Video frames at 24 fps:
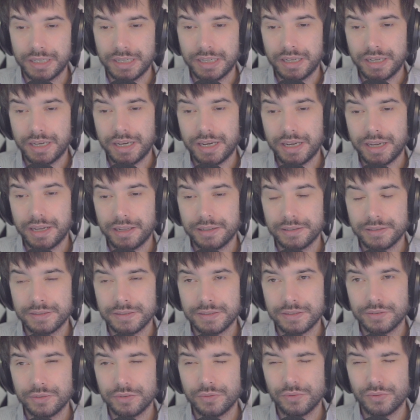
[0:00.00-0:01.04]

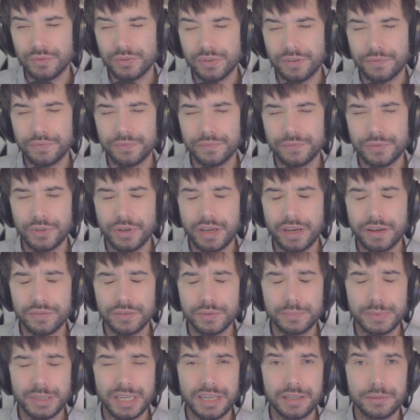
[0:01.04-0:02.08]
And you have to
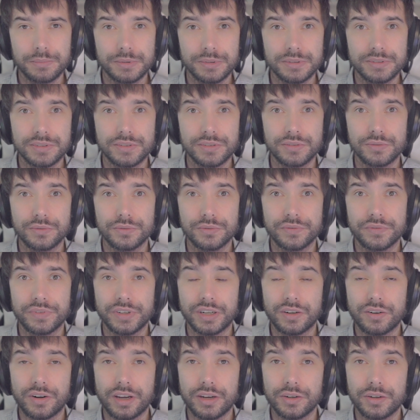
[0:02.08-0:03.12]
be able to
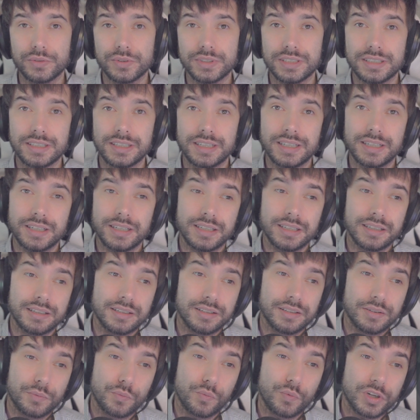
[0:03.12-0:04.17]
figure out
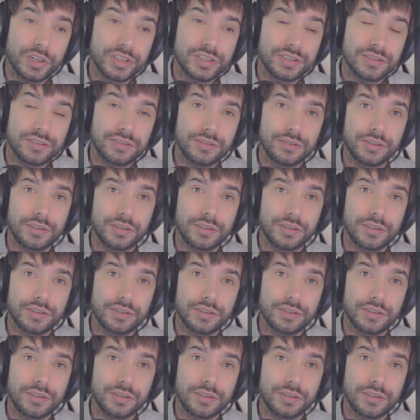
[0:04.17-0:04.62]
what you're gonna